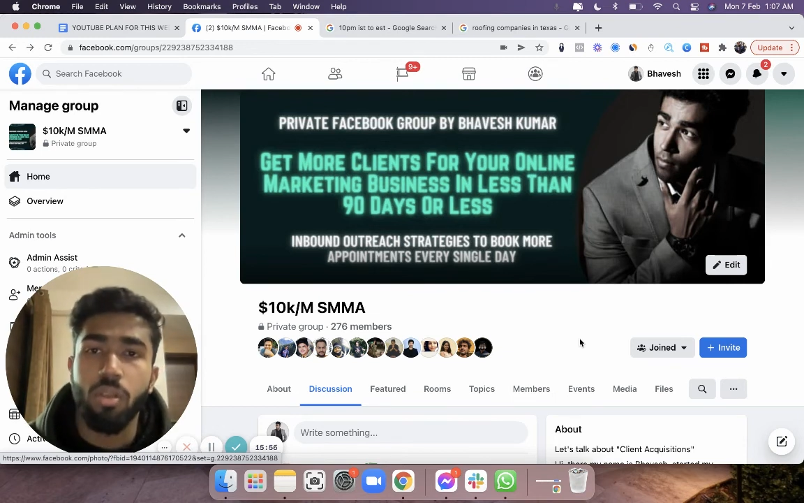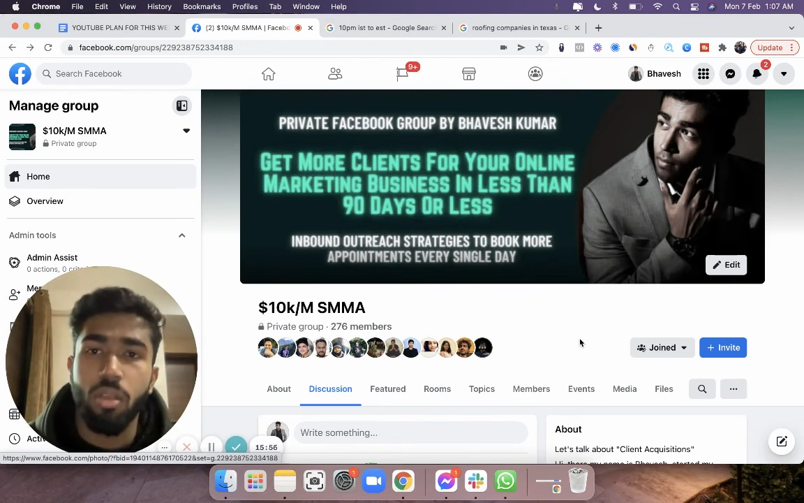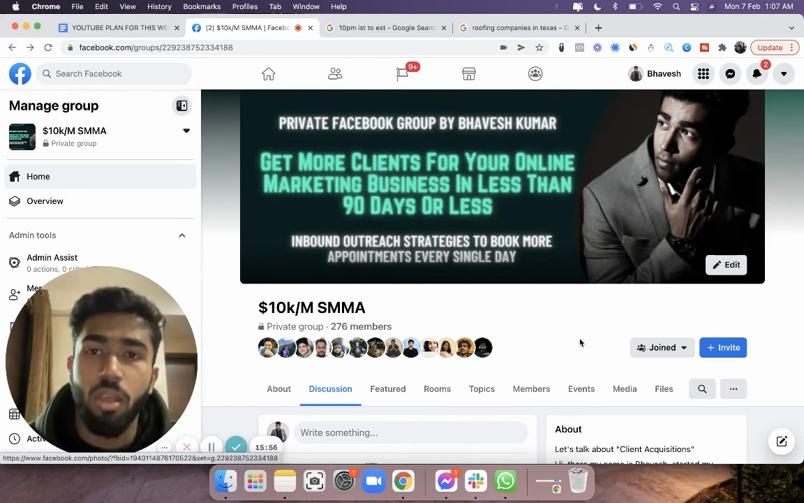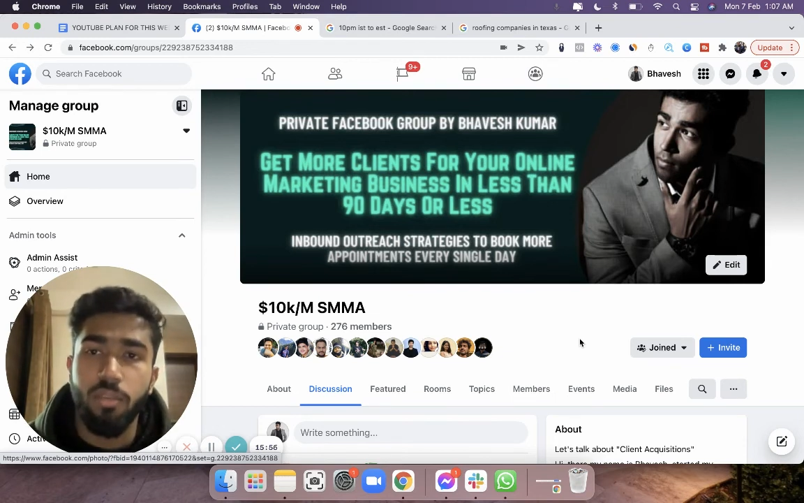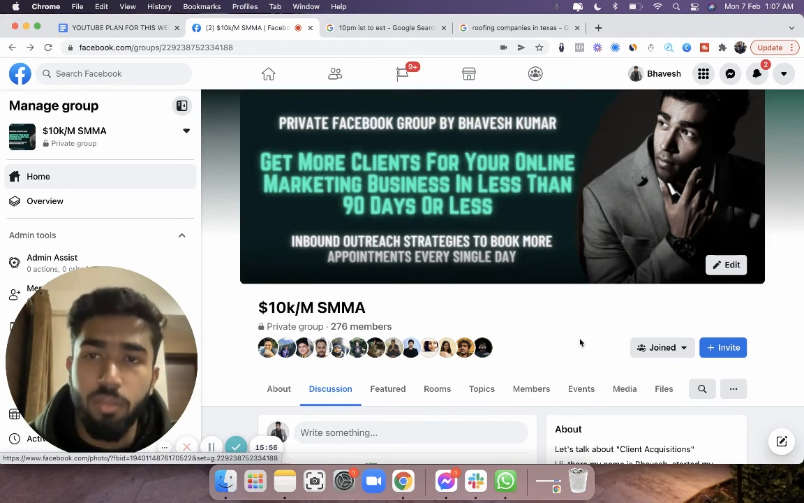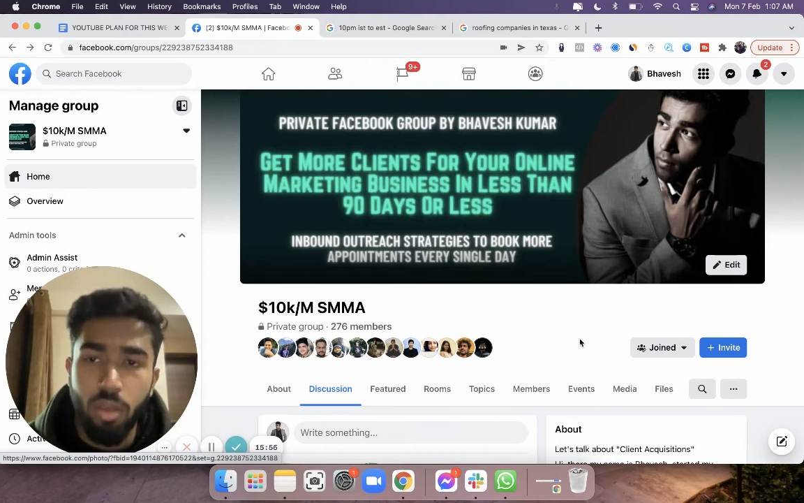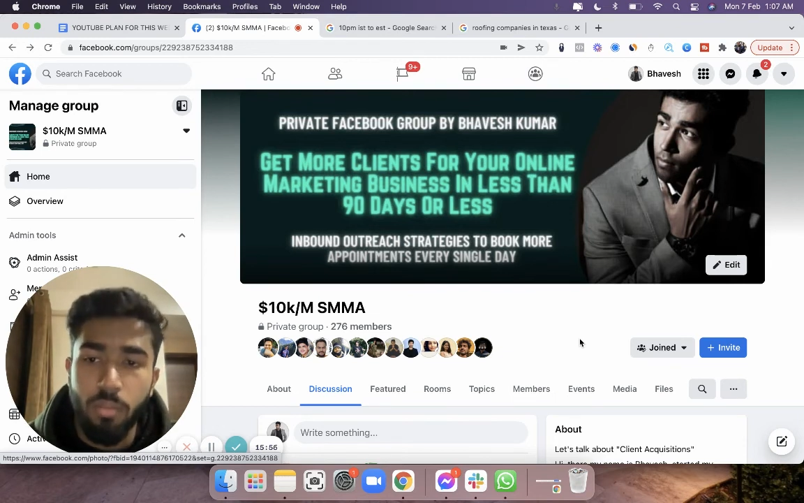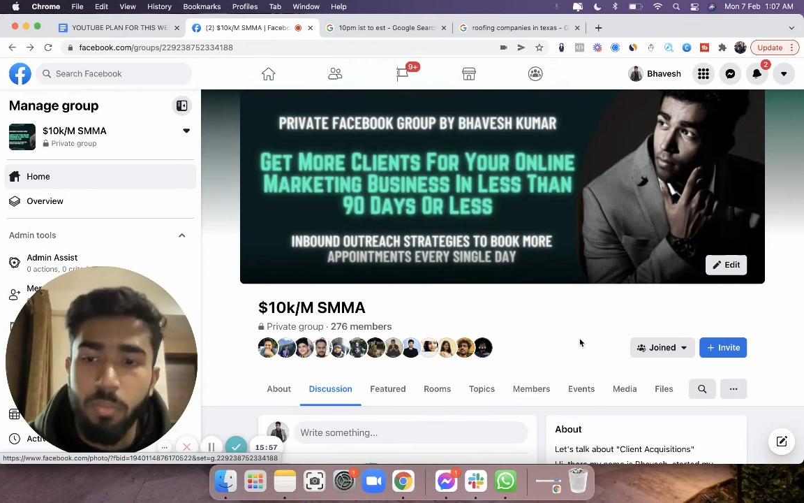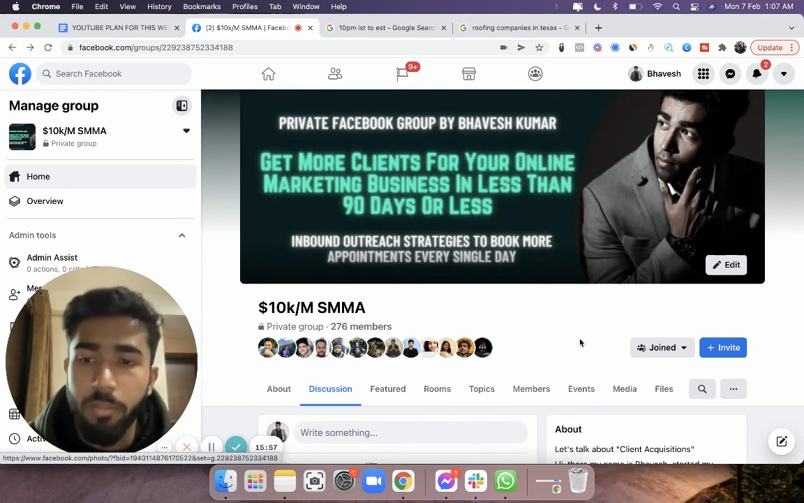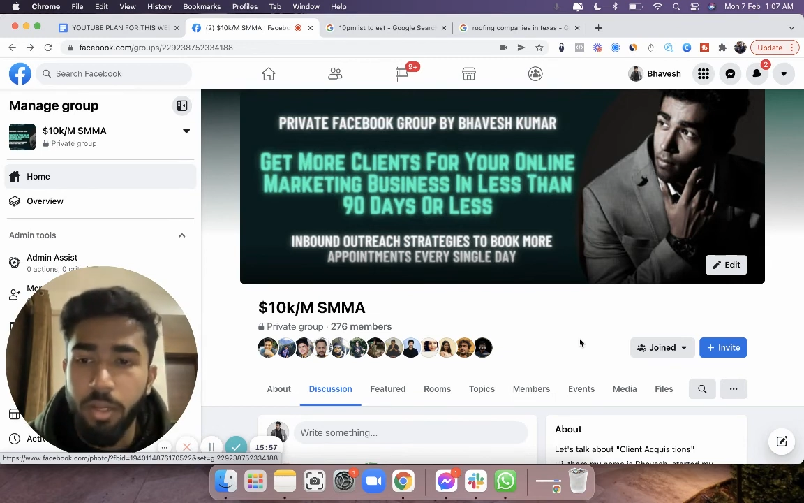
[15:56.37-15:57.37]
if you
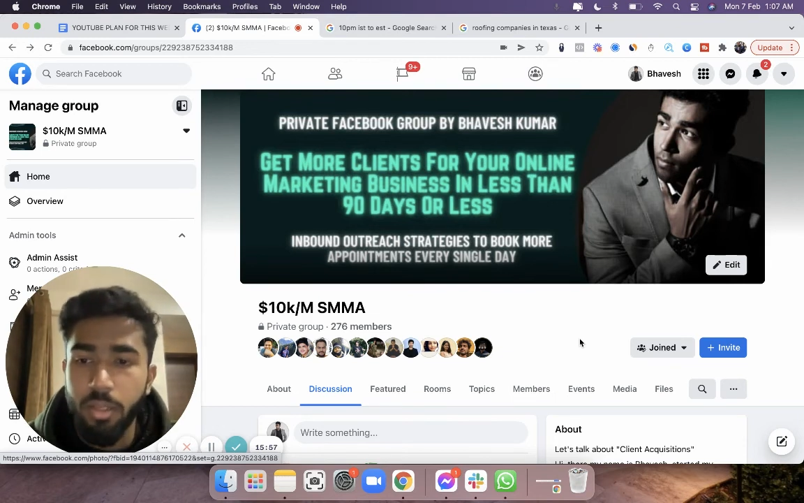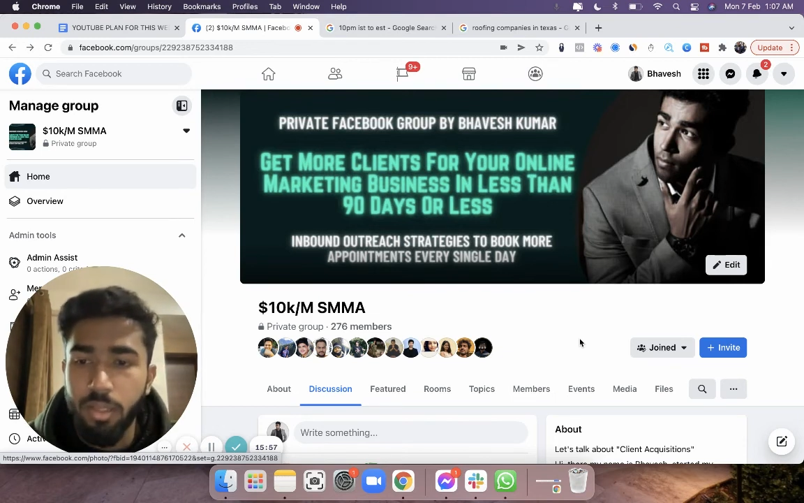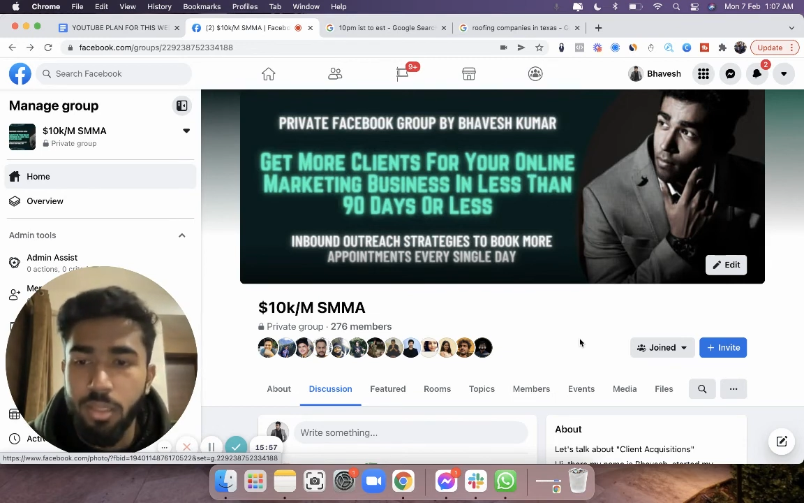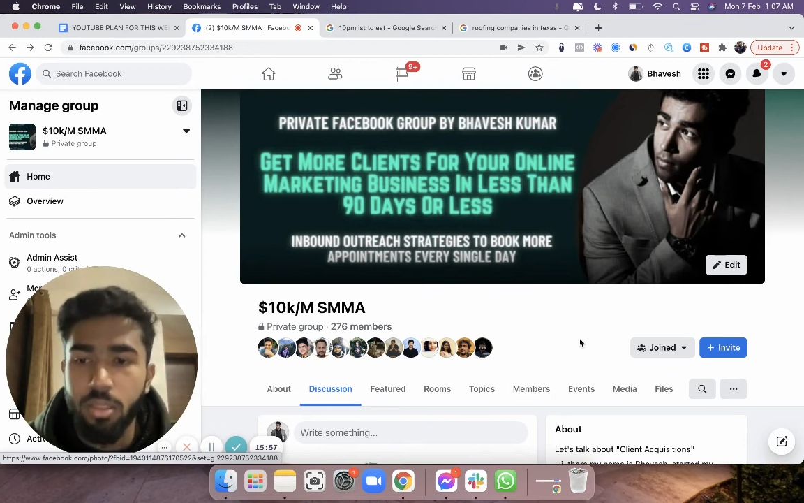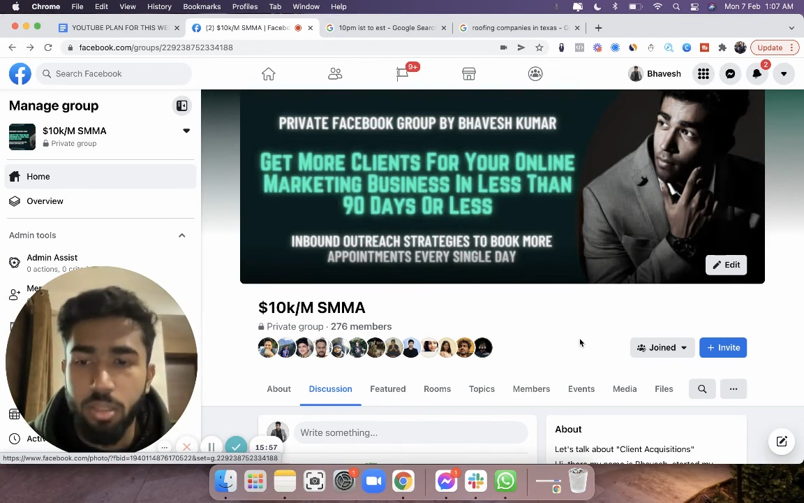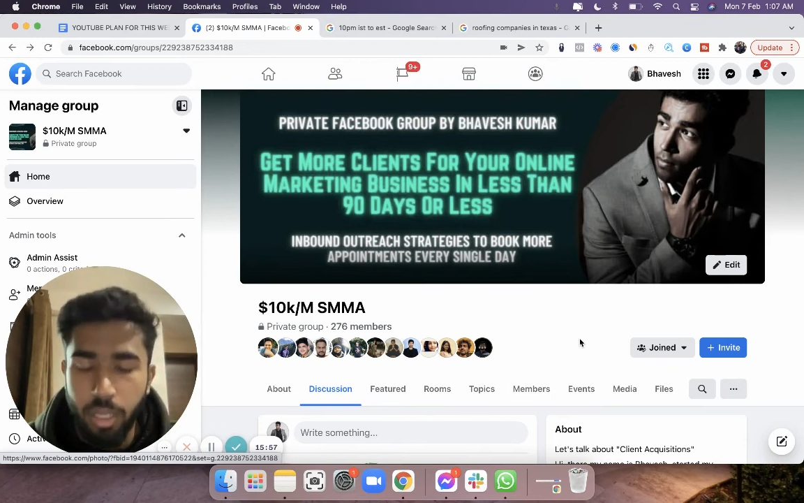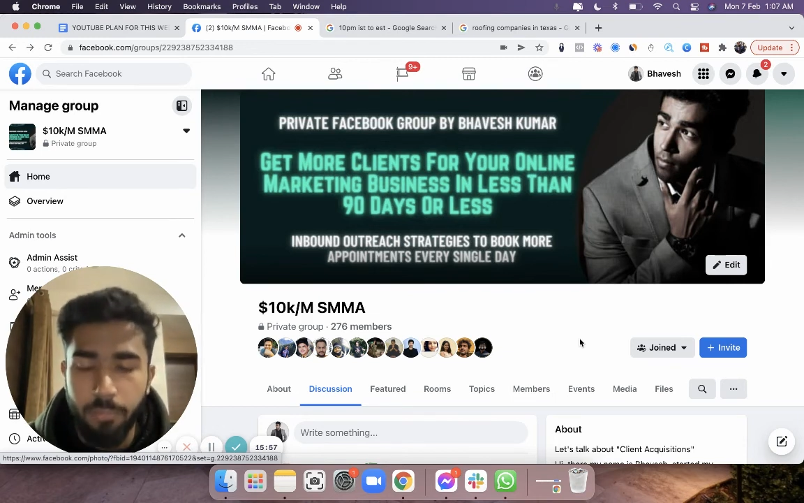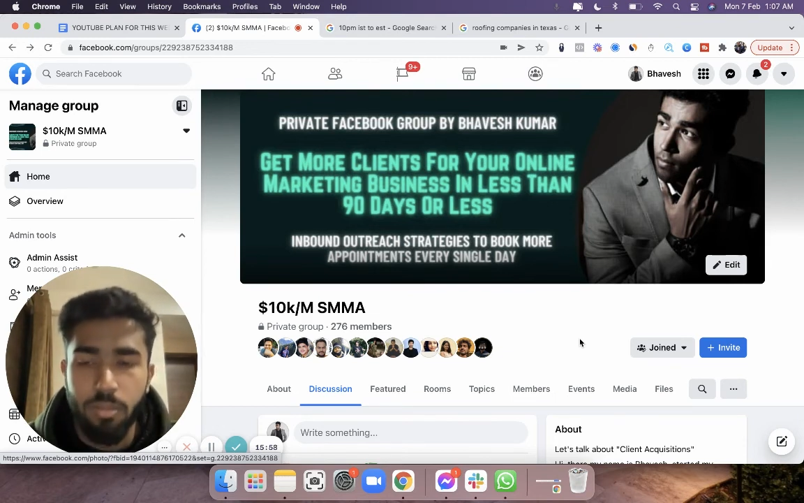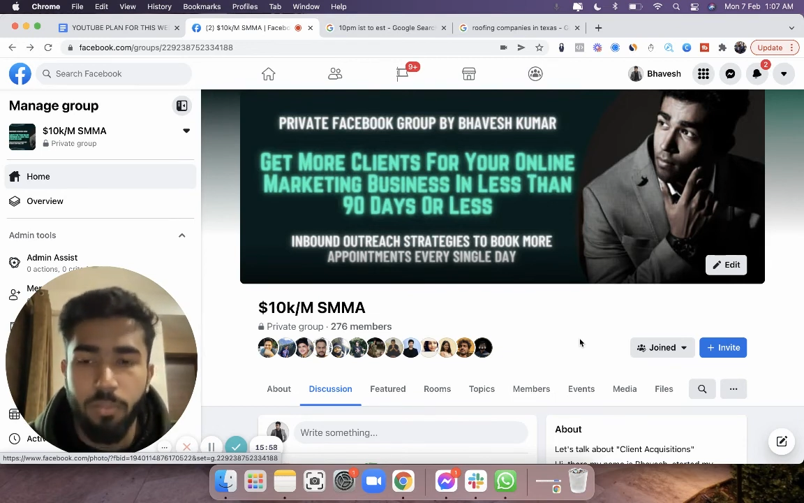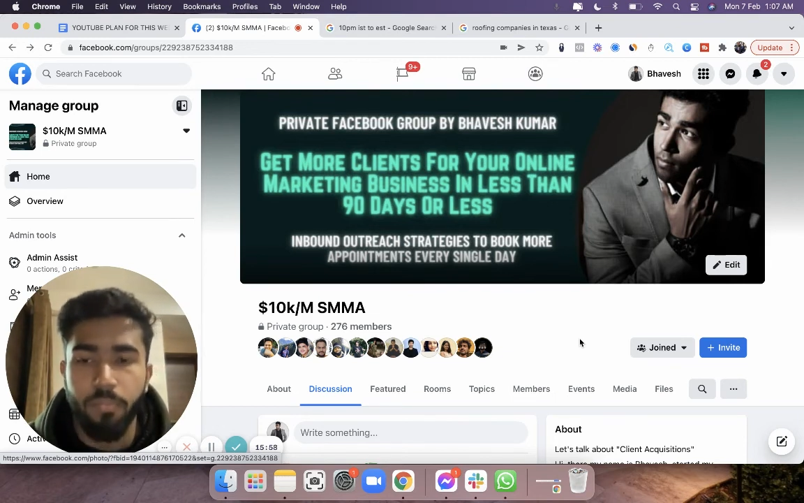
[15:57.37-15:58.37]
implement these
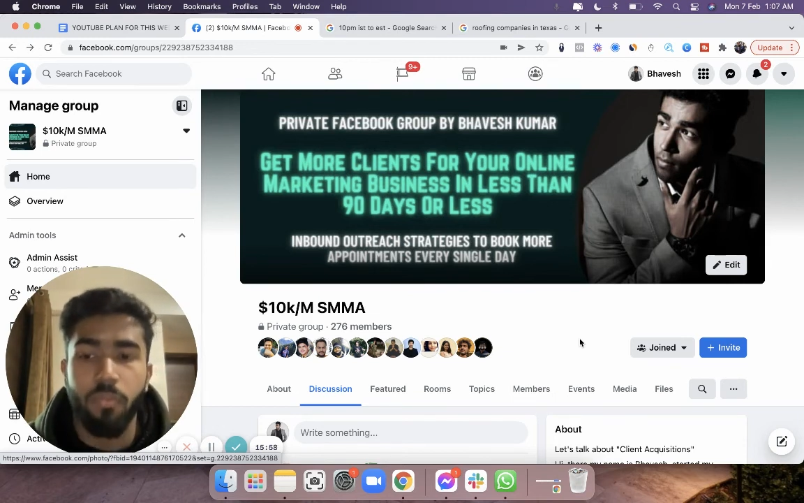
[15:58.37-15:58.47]
tips